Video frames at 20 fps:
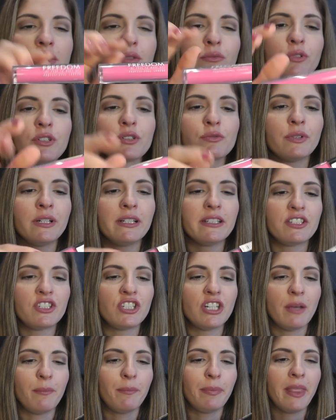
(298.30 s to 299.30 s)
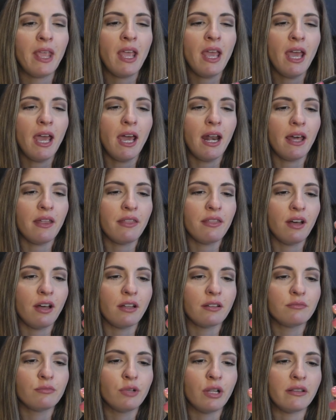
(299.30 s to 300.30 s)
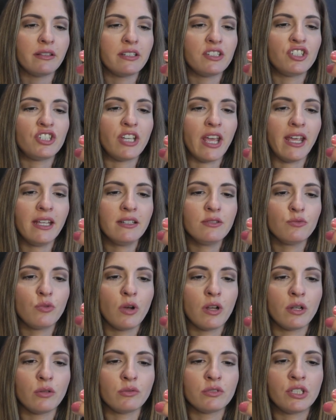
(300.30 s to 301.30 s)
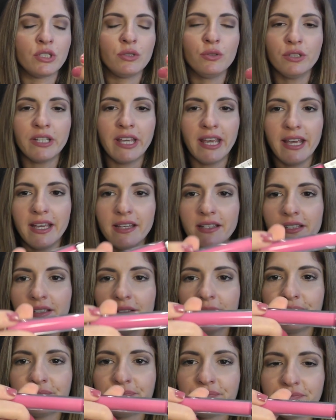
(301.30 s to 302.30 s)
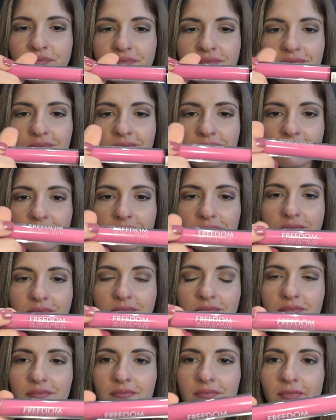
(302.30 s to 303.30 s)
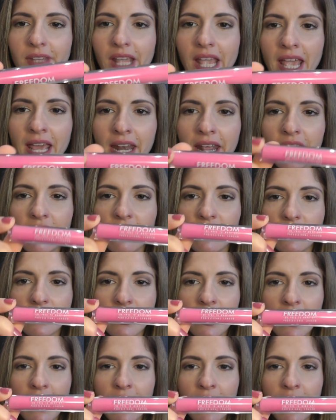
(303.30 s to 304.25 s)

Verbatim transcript: it was really cheap. And I thought, well, the shade 102 Kiss. And I thought,